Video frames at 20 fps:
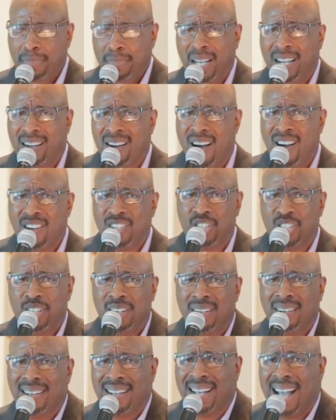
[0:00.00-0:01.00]
because
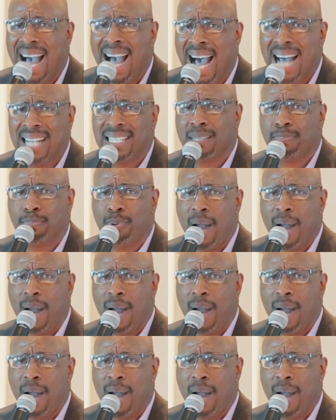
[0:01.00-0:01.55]
you're God's